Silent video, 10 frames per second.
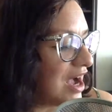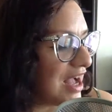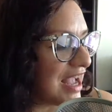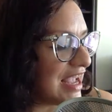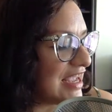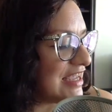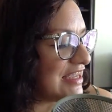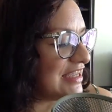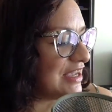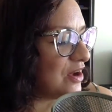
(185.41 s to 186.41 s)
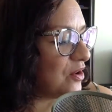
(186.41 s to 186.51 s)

I